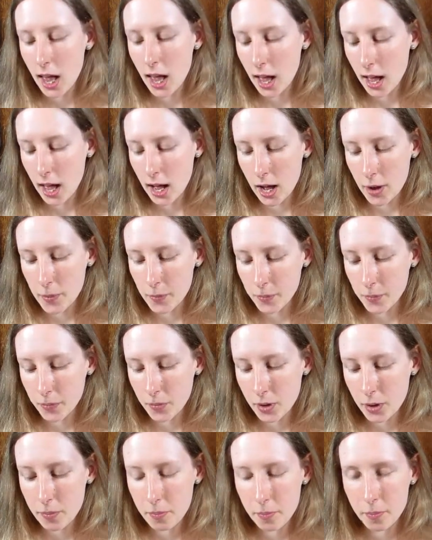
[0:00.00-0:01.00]

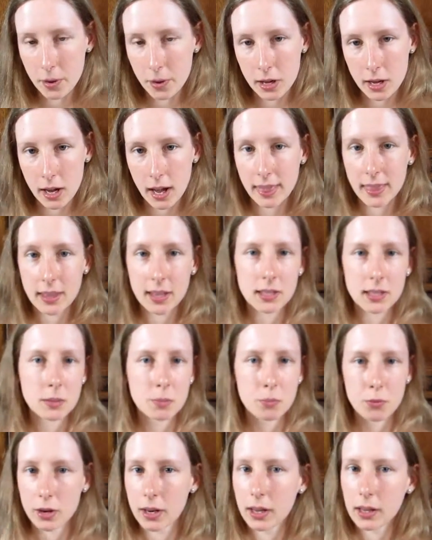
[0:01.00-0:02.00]
but I think it's a
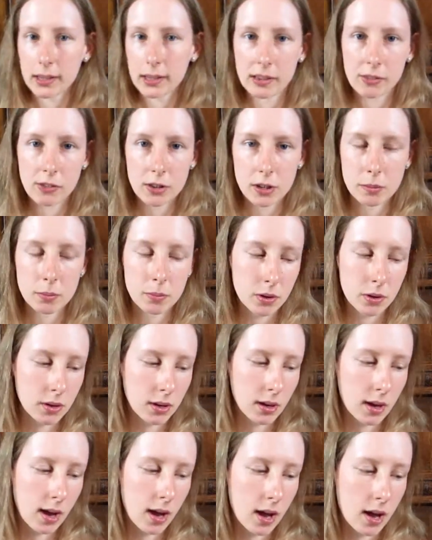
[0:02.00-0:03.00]
brilliantly written
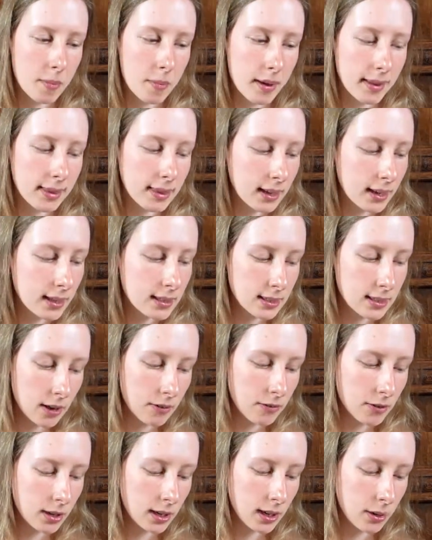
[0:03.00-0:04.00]
book. I think it's
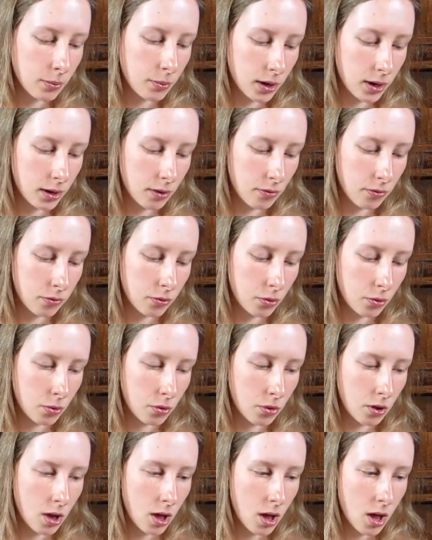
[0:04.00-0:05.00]
definitely one
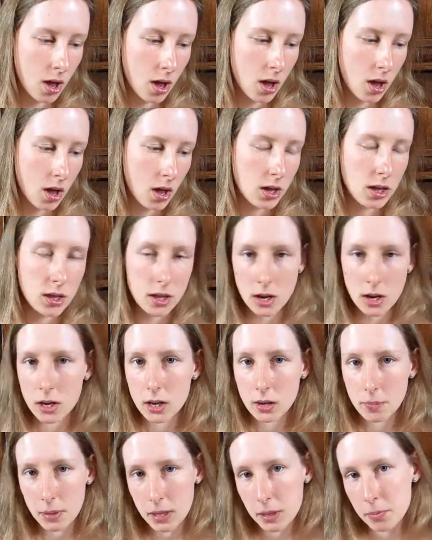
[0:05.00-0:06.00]
for
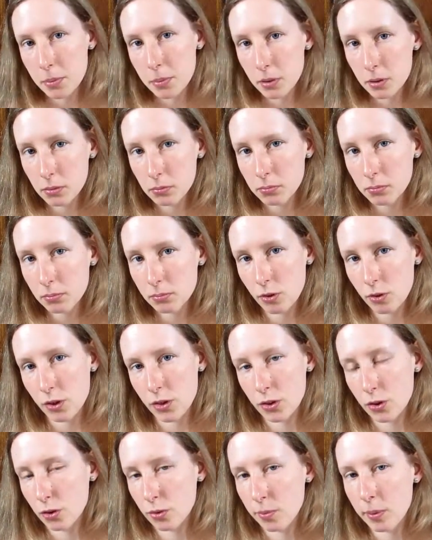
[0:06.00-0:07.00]
younger people rather
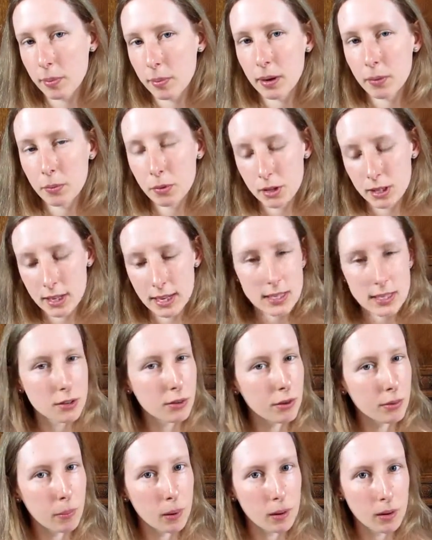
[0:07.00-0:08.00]
than older people. I wouldn't
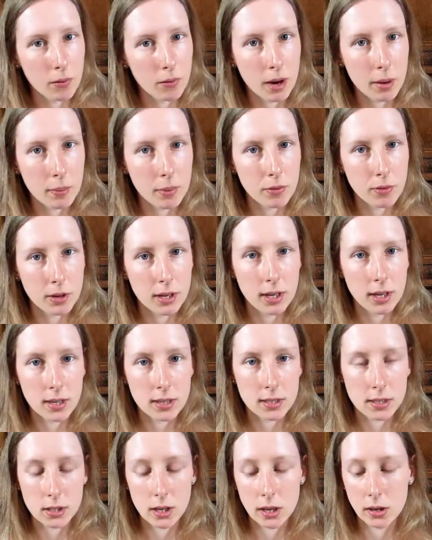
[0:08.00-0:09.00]
necessarily recommend reading it
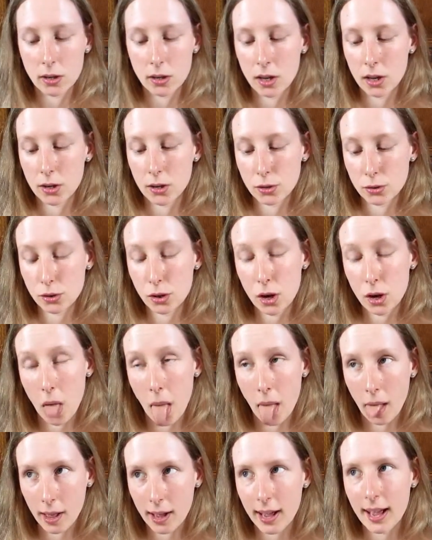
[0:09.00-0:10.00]

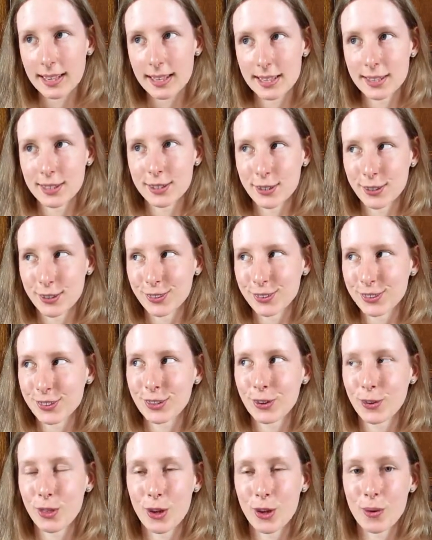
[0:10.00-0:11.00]
as an adult,
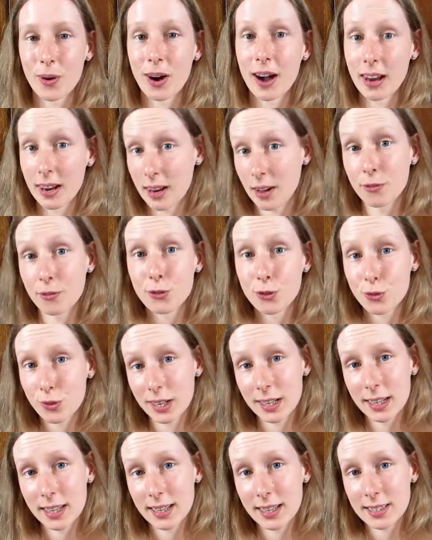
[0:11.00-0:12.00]
although I loved
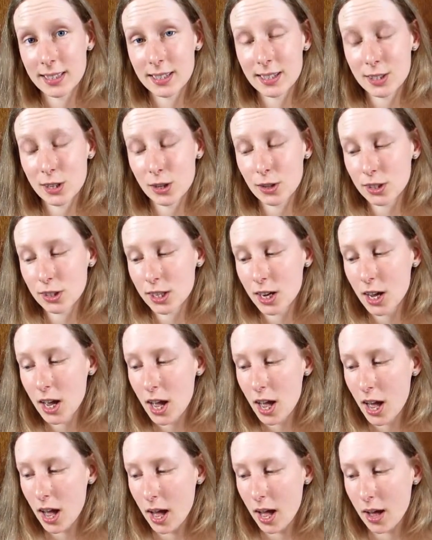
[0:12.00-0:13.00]
reading it as an adult.
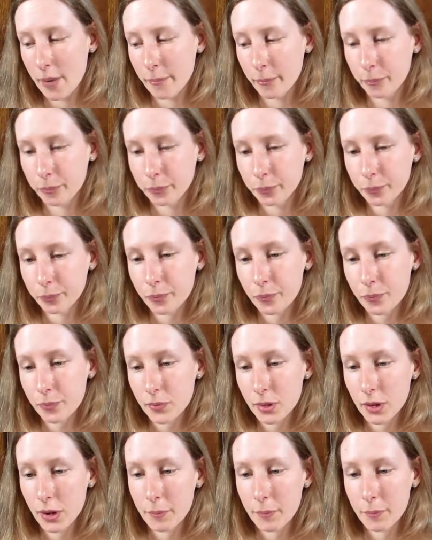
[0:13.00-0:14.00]

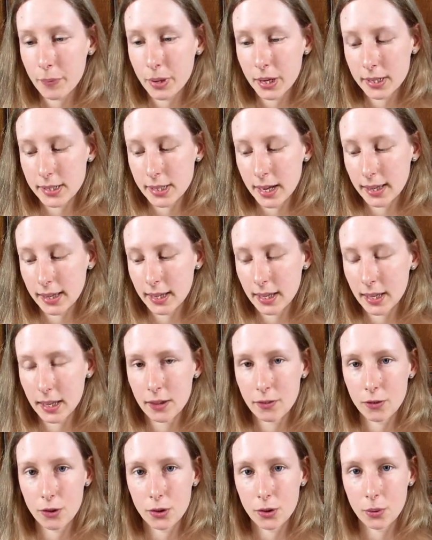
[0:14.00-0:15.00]
But I think
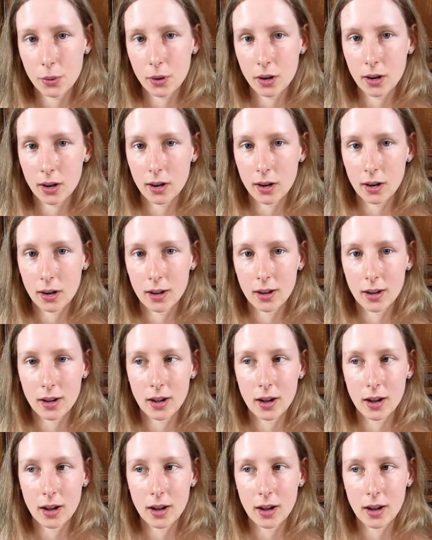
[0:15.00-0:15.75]
if you are